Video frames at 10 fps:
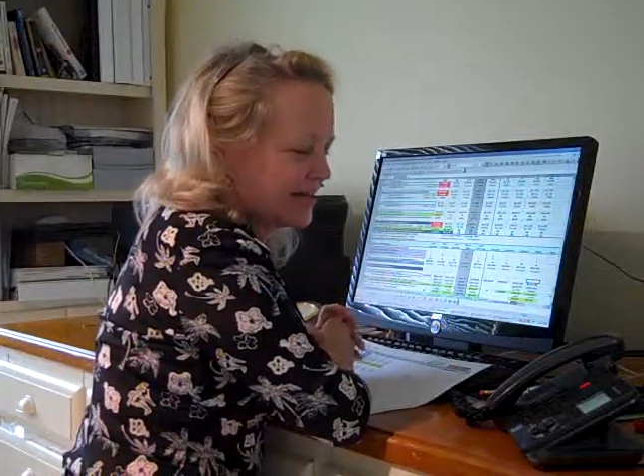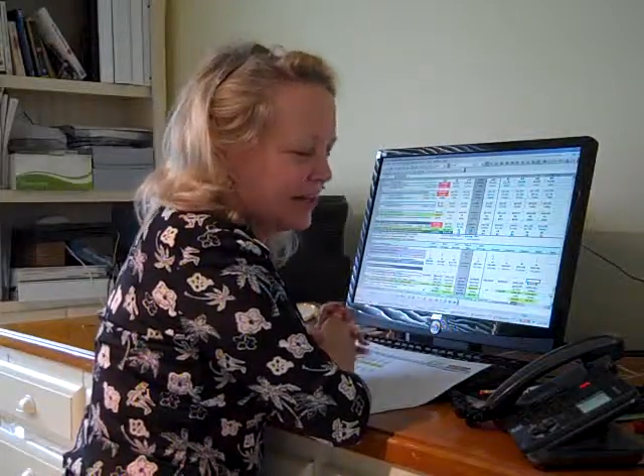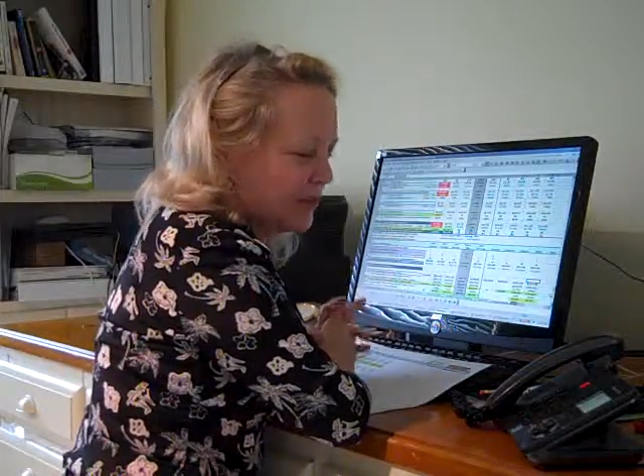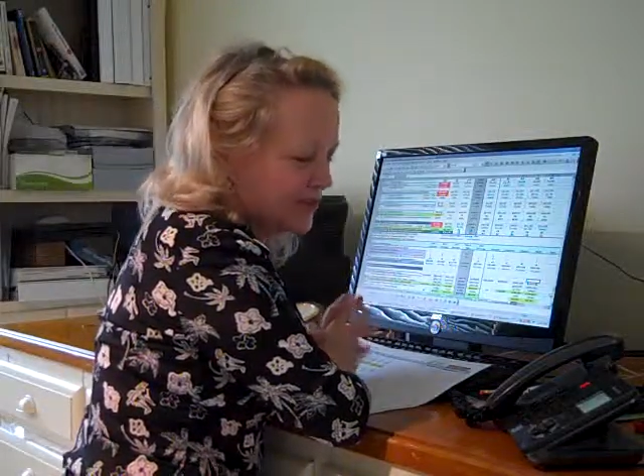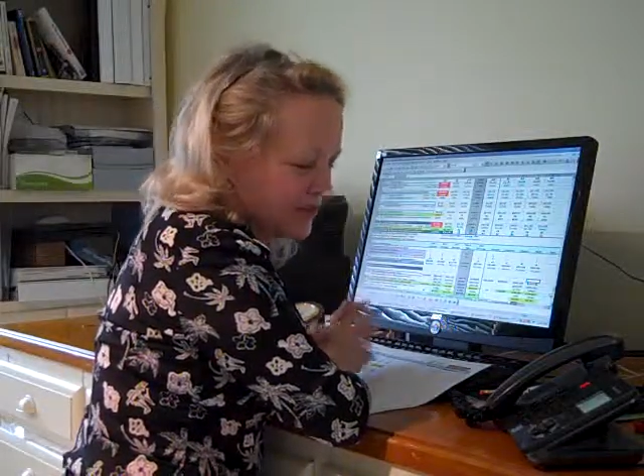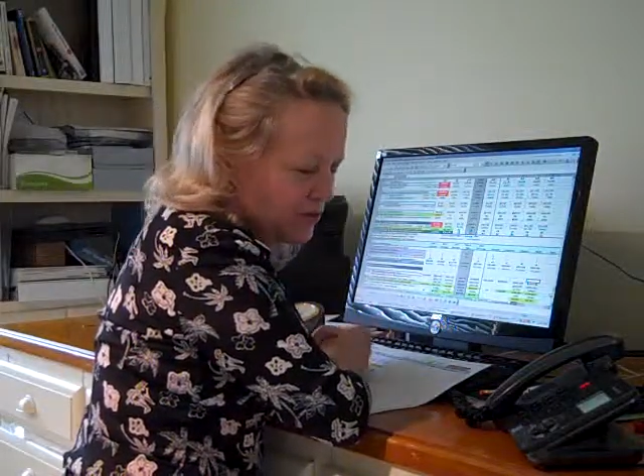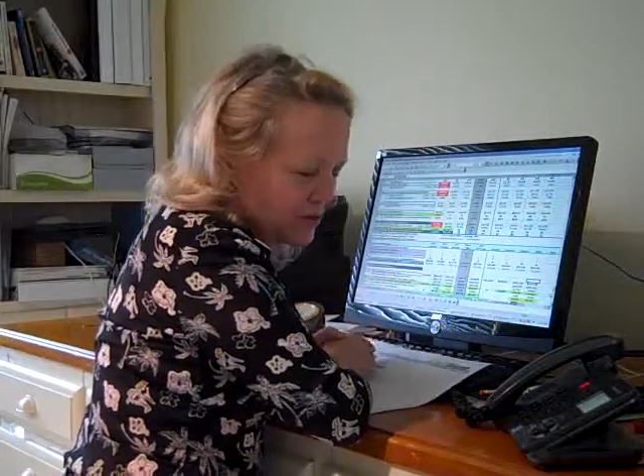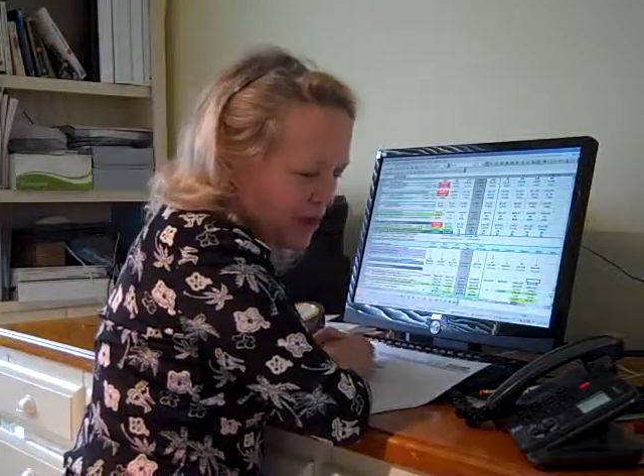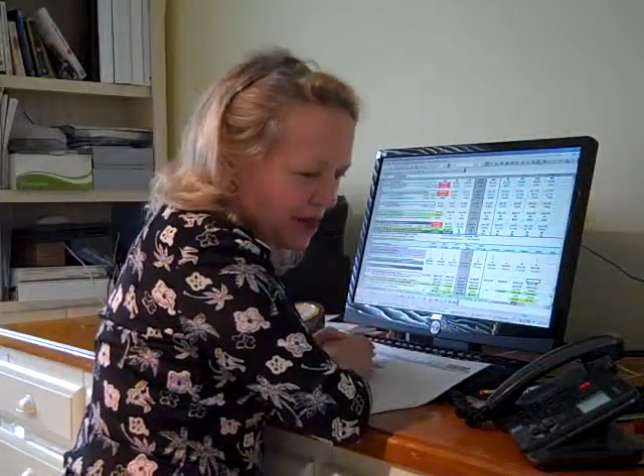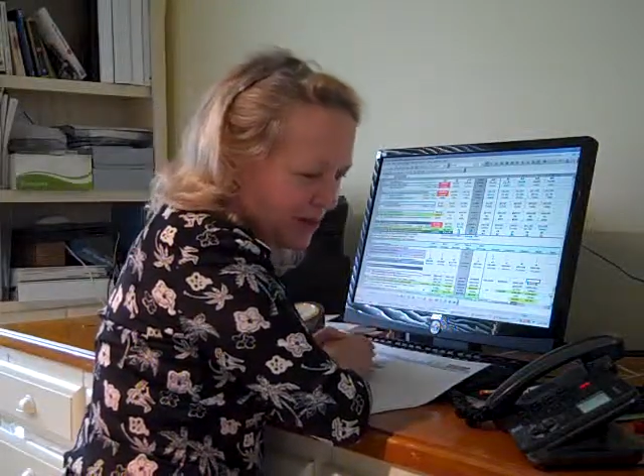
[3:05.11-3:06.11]
Get with the
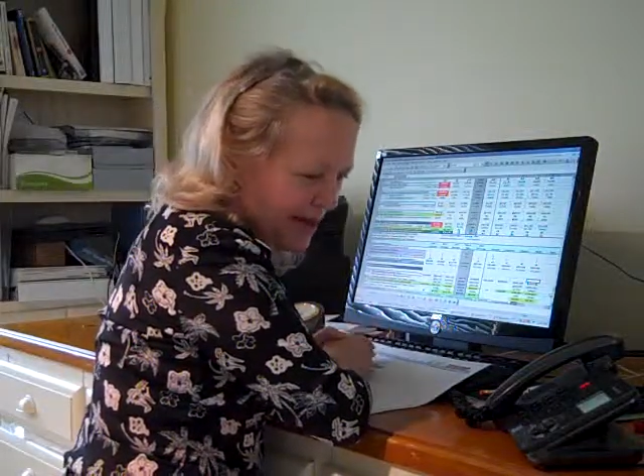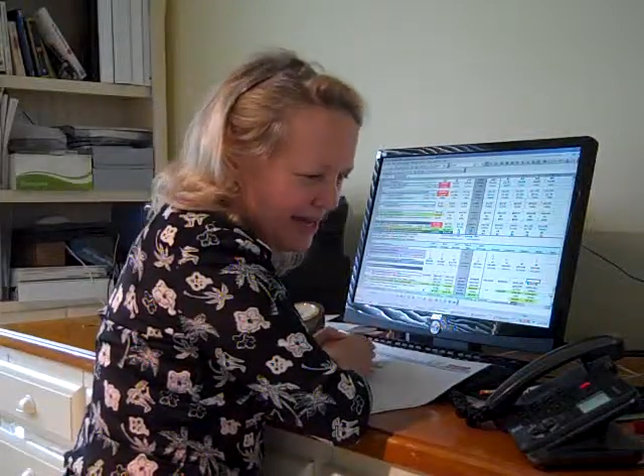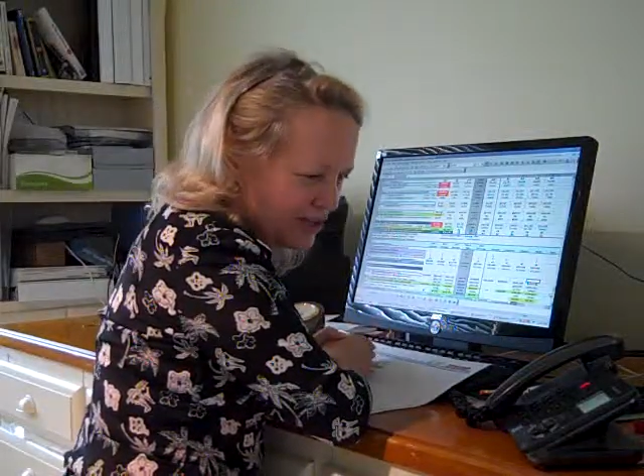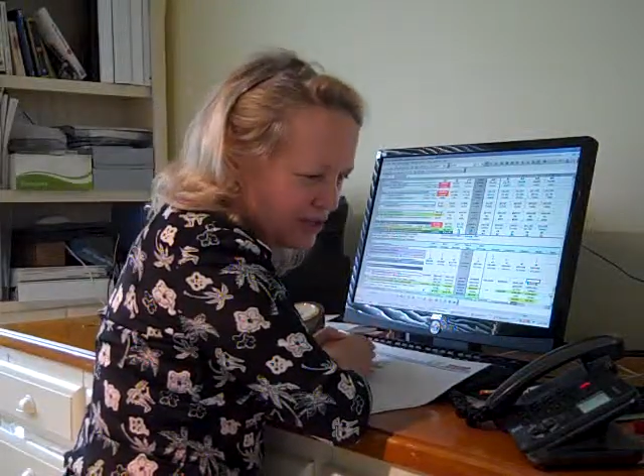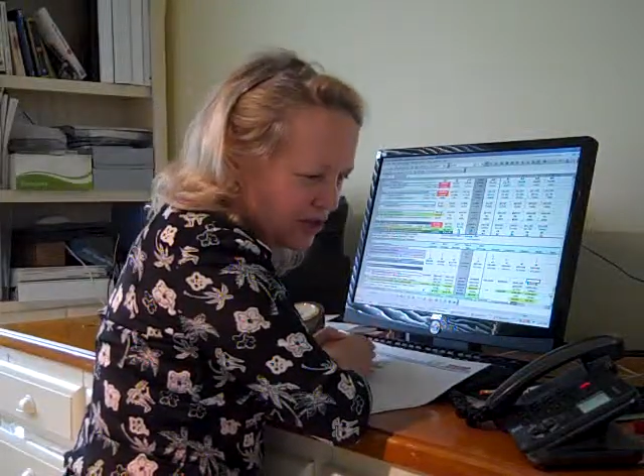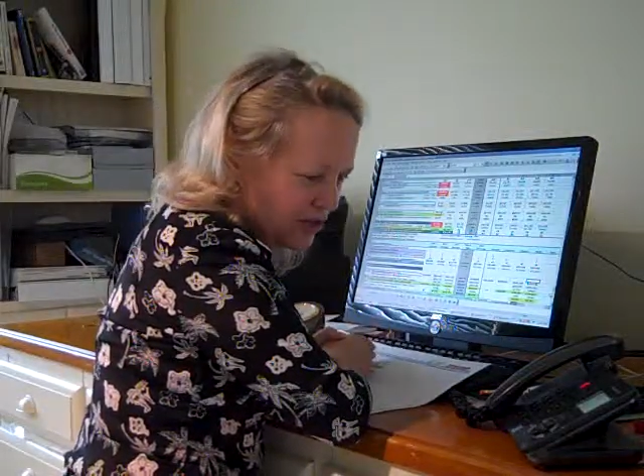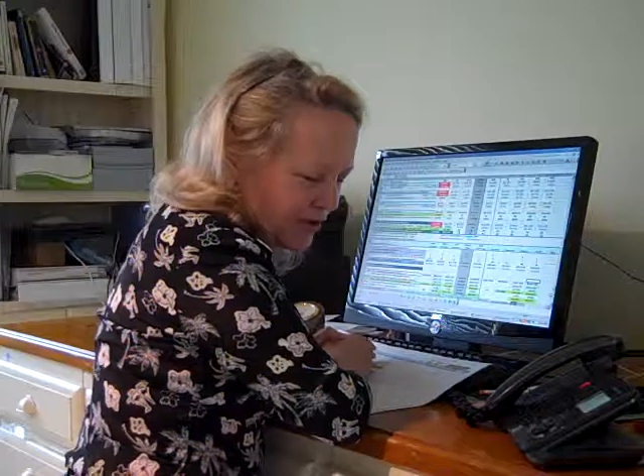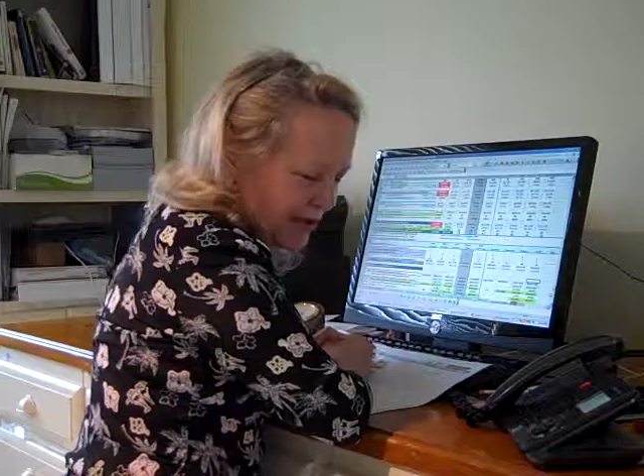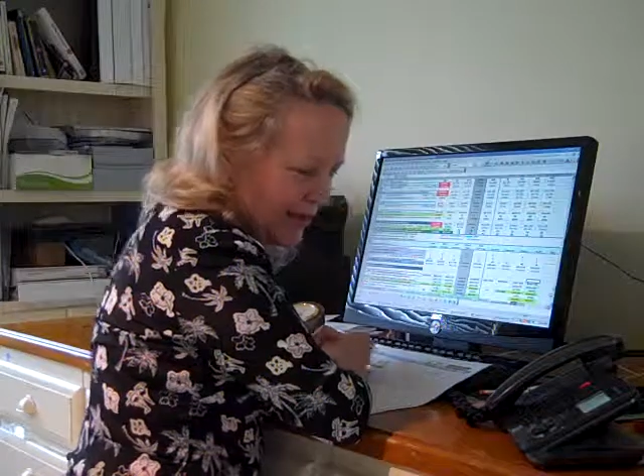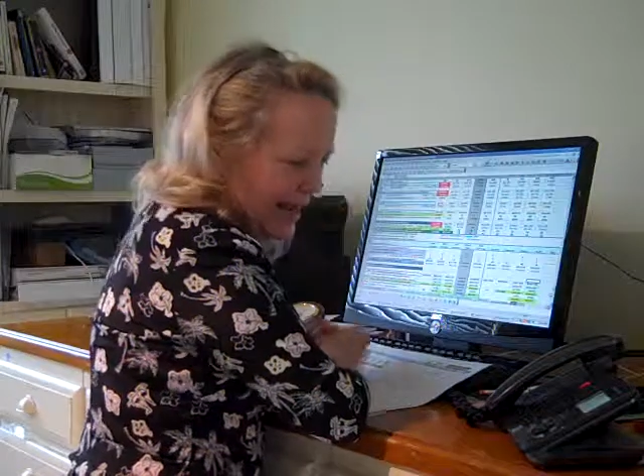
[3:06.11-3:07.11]
used car manager,